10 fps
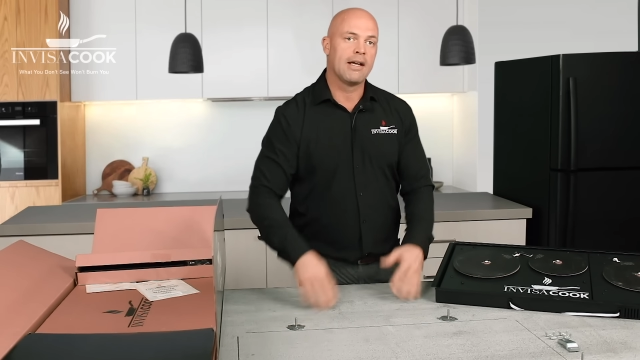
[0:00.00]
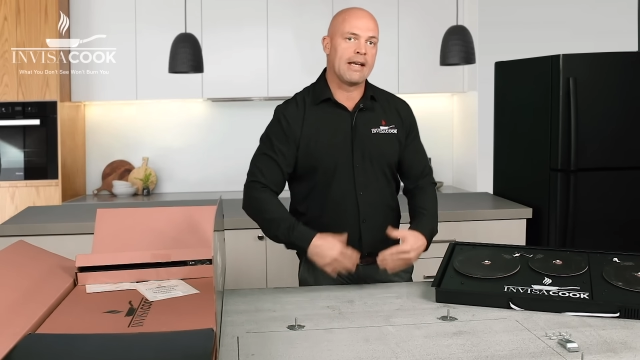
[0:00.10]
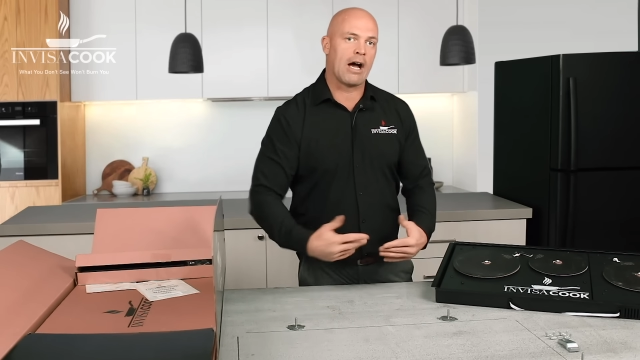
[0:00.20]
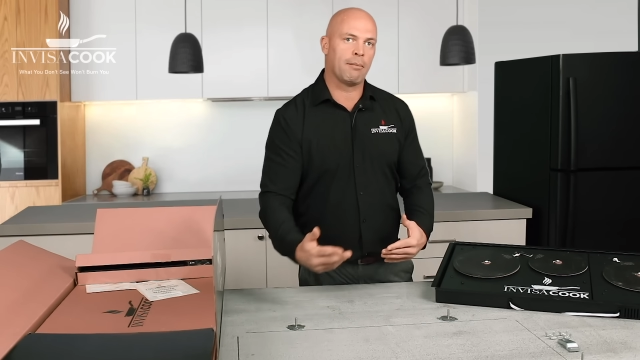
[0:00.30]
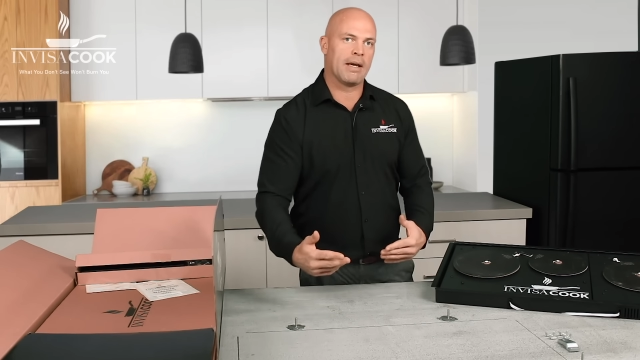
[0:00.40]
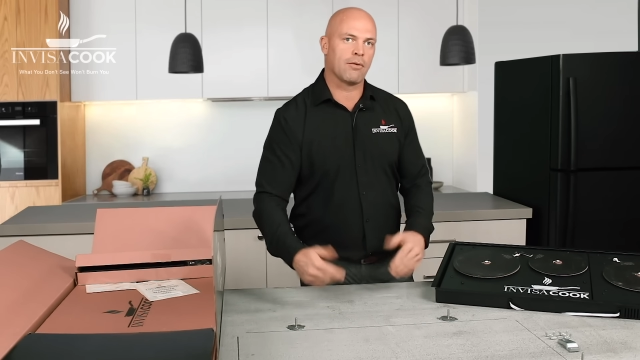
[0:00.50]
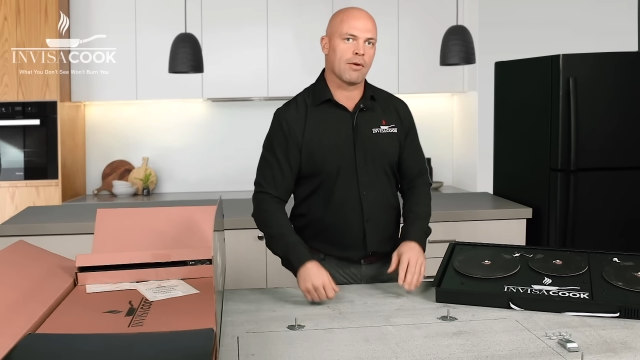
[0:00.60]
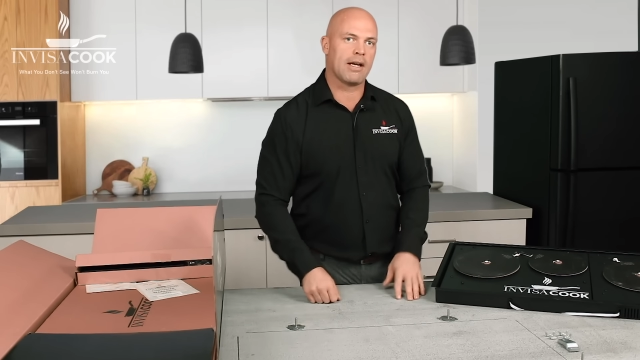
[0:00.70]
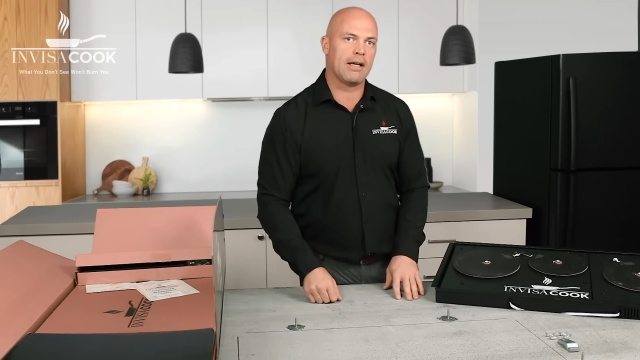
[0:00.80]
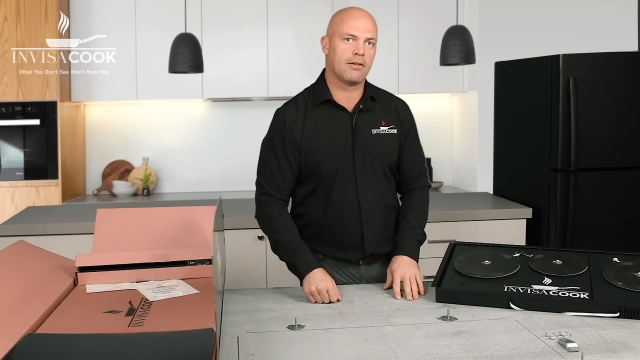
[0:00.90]
Now I'm getting
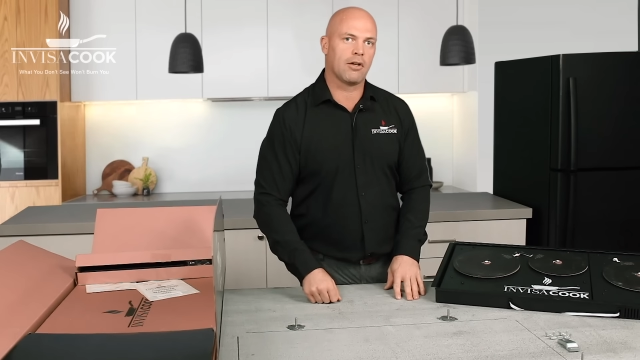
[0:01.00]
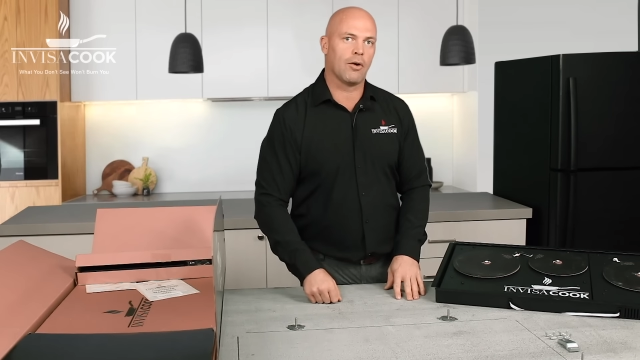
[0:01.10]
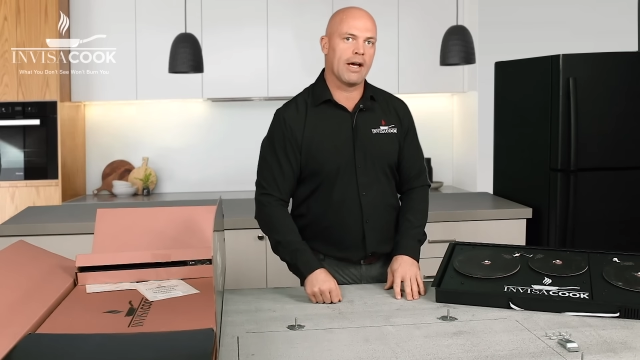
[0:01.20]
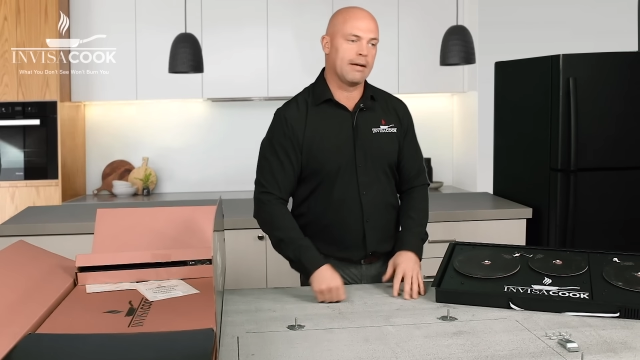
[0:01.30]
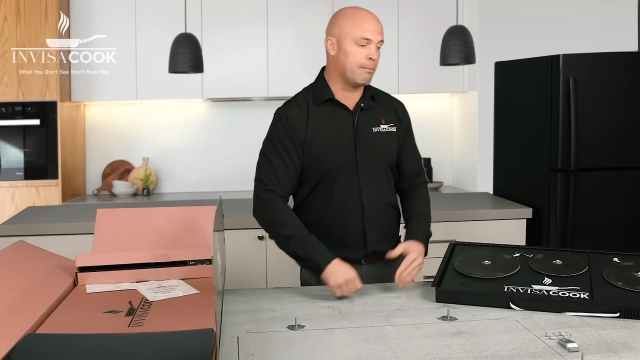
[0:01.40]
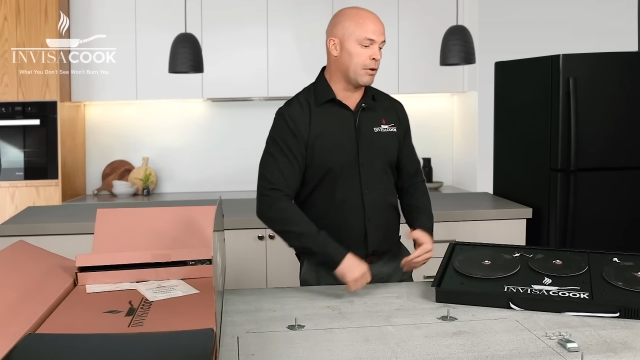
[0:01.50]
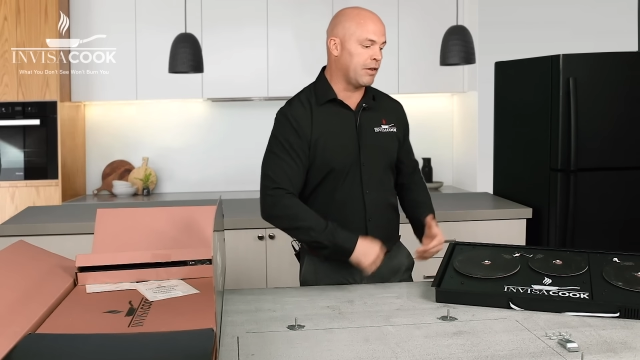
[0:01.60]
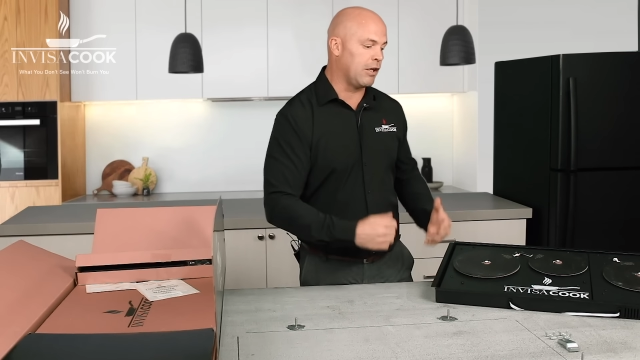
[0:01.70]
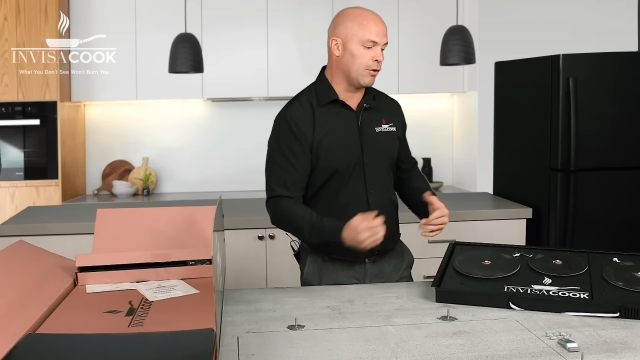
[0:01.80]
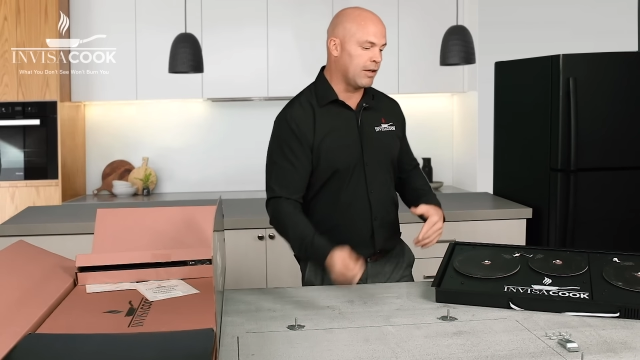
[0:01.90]
ready to go ahead and put
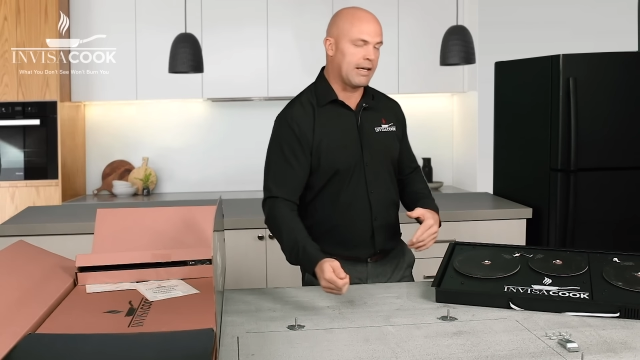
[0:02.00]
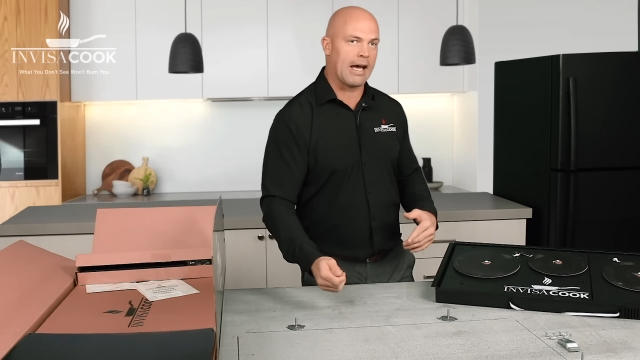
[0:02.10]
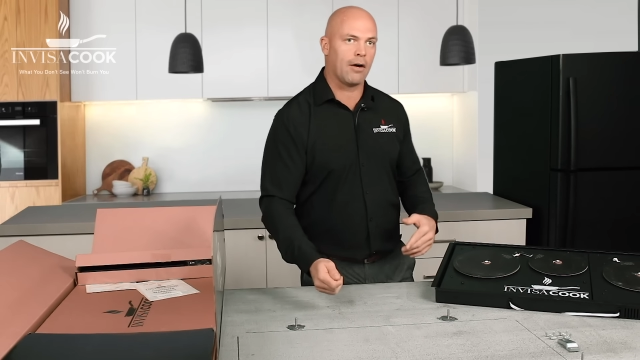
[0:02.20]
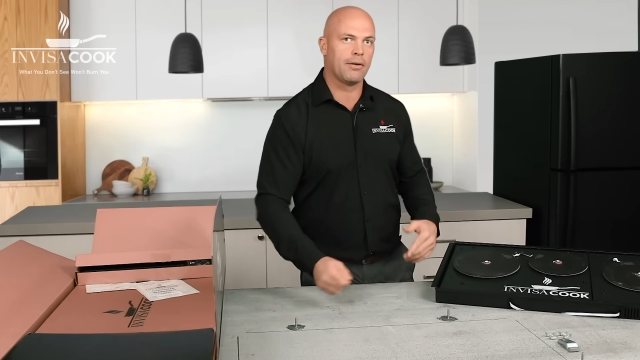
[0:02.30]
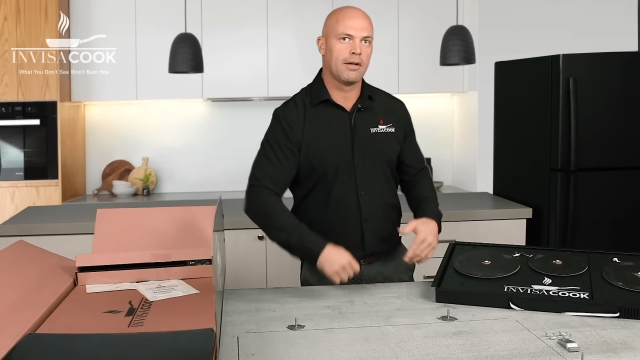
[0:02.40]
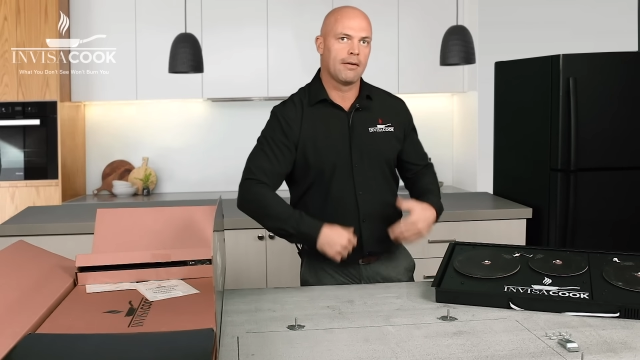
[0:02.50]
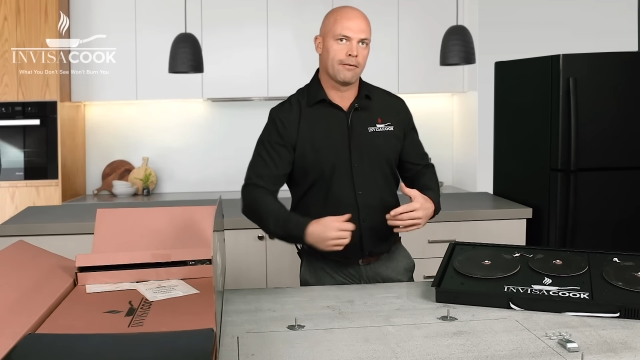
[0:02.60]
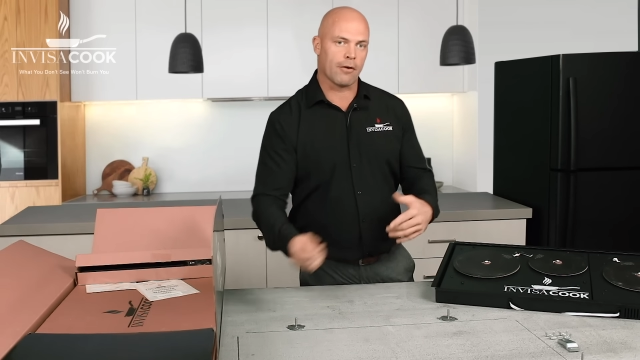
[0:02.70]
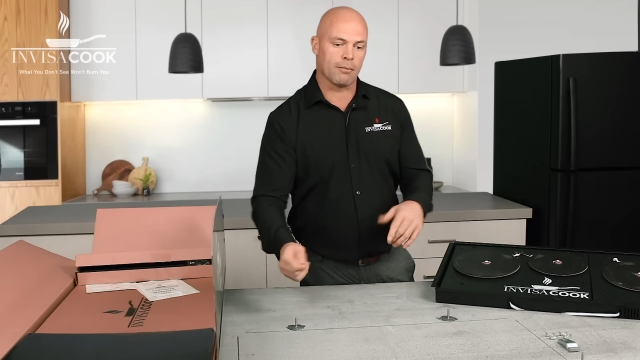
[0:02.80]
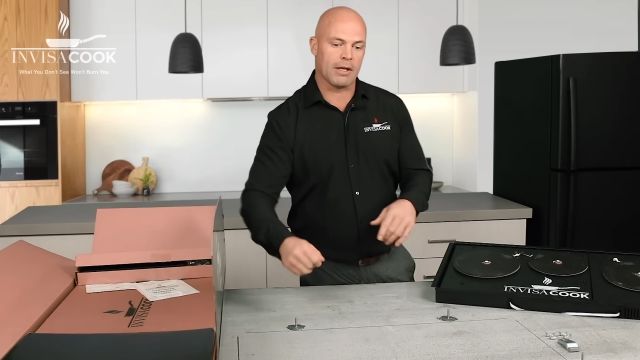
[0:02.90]
the unit down
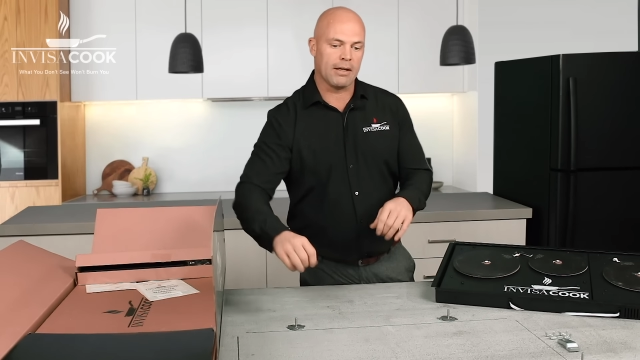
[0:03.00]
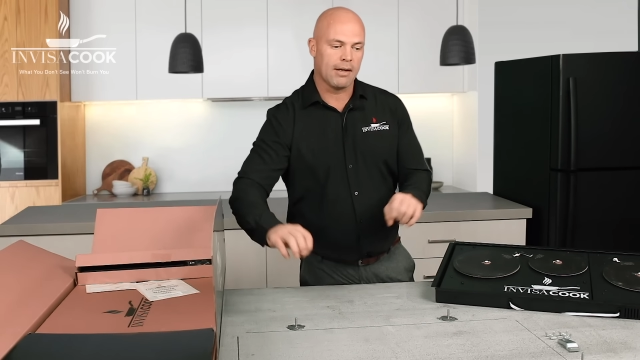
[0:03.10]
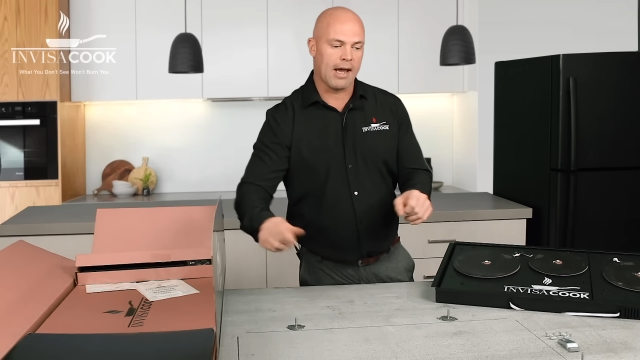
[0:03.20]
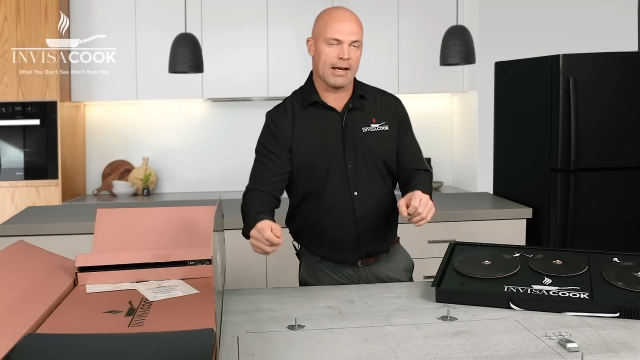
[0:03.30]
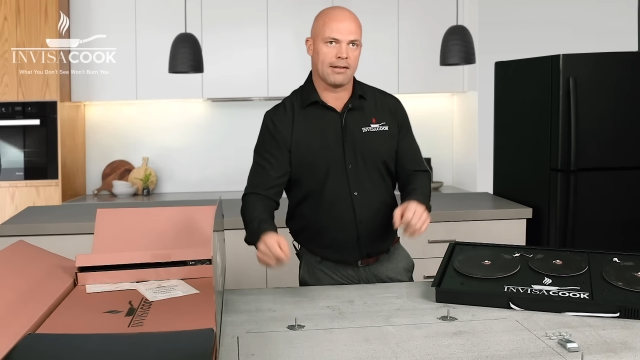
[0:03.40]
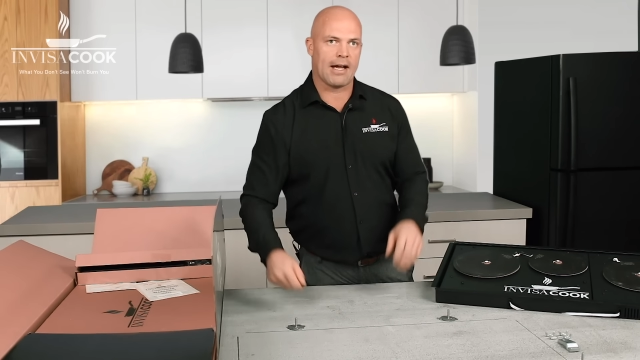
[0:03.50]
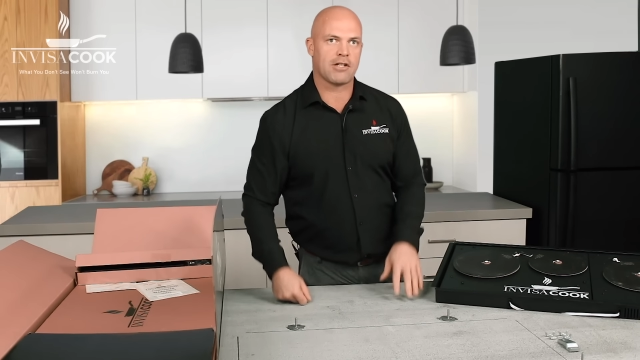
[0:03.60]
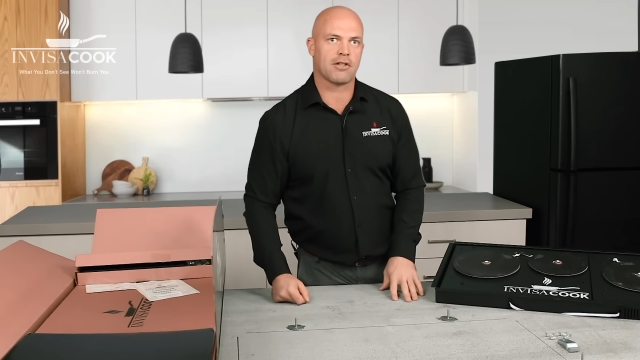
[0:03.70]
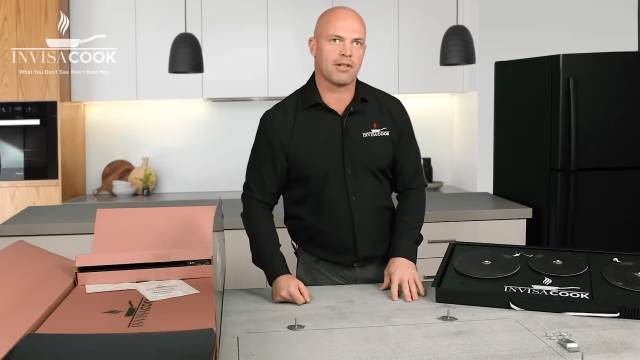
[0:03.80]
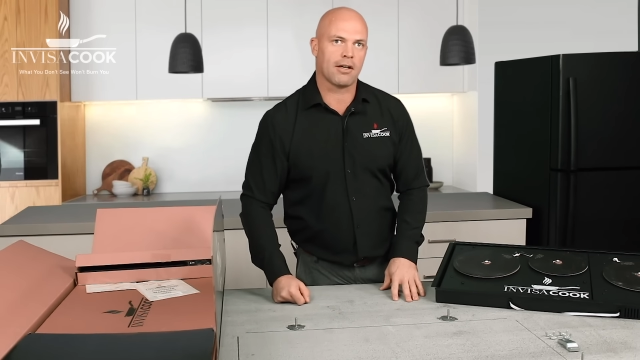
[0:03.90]
firmly and
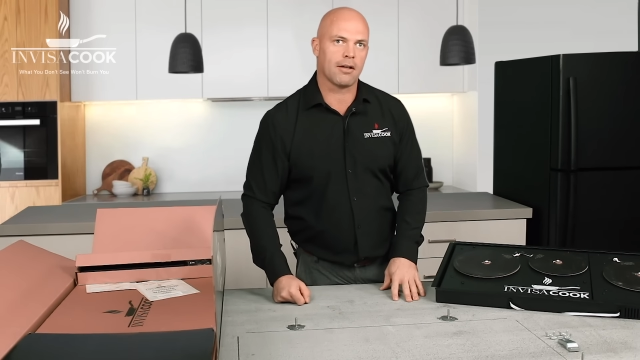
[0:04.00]
attach the sink